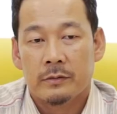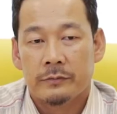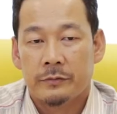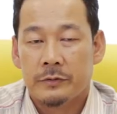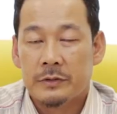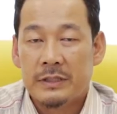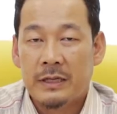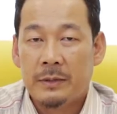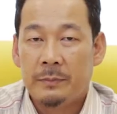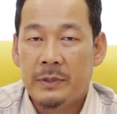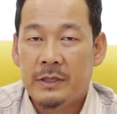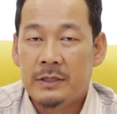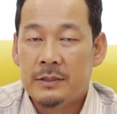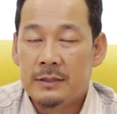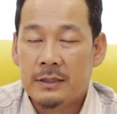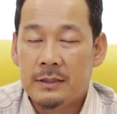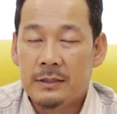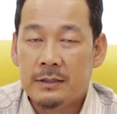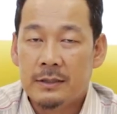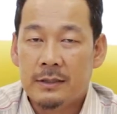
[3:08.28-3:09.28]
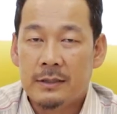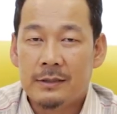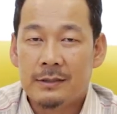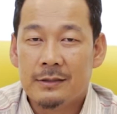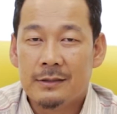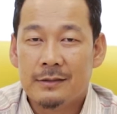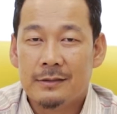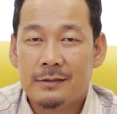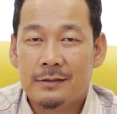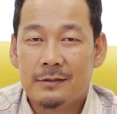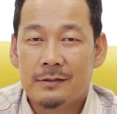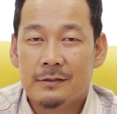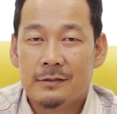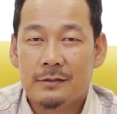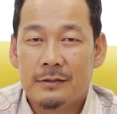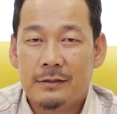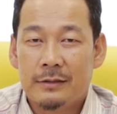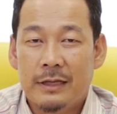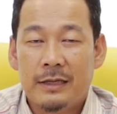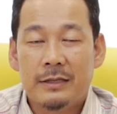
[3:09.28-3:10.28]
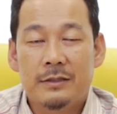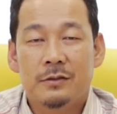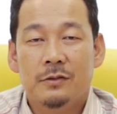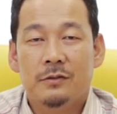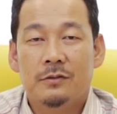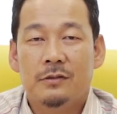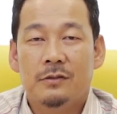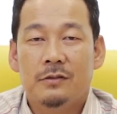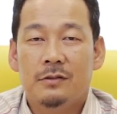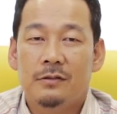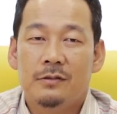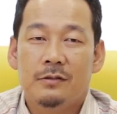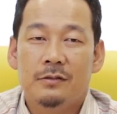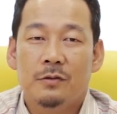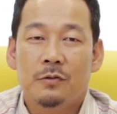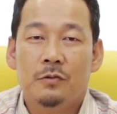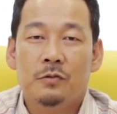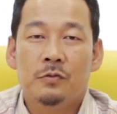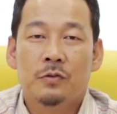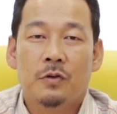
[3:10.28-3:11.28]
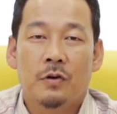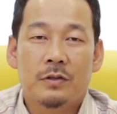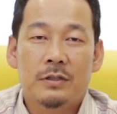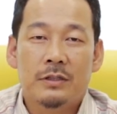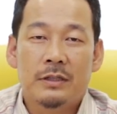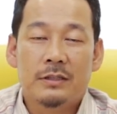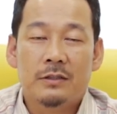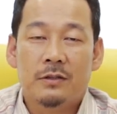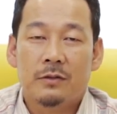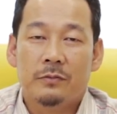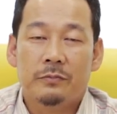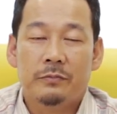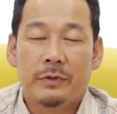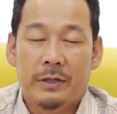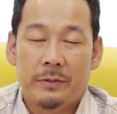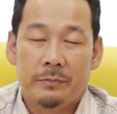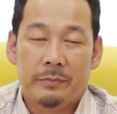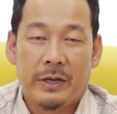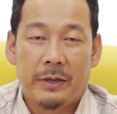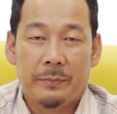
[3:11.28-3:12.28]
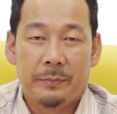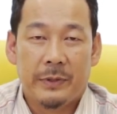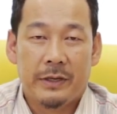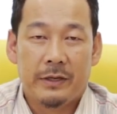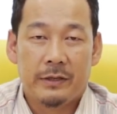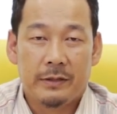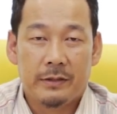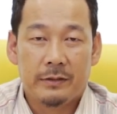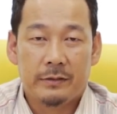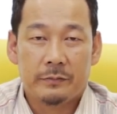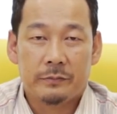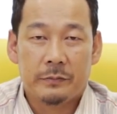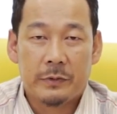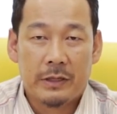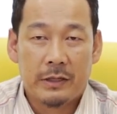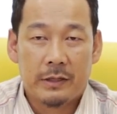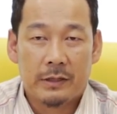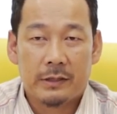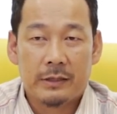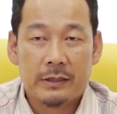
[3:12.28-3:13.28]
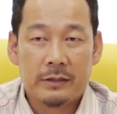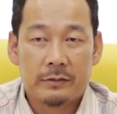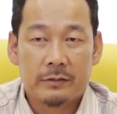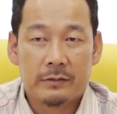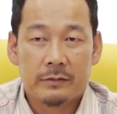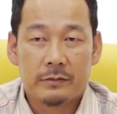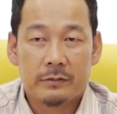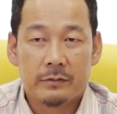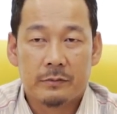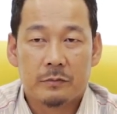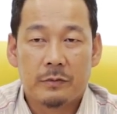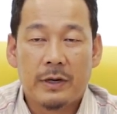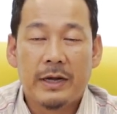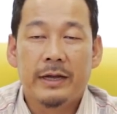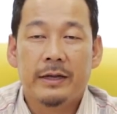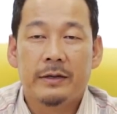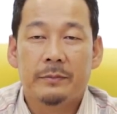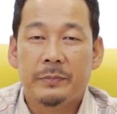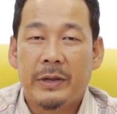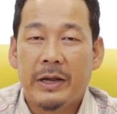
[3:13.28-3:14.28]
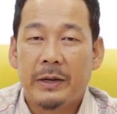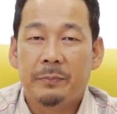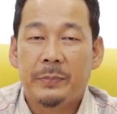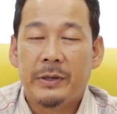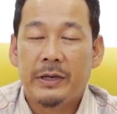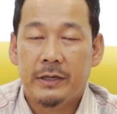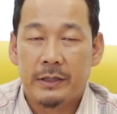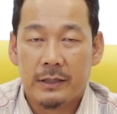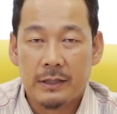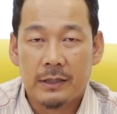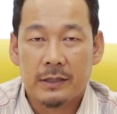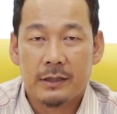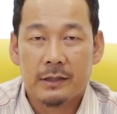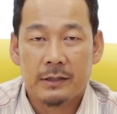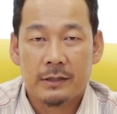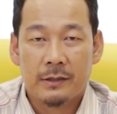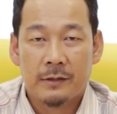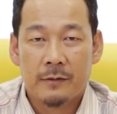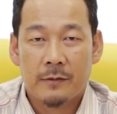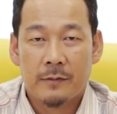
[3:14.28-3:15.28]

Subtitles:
For some instances, there's no known causes of what back pain, why back pain occur,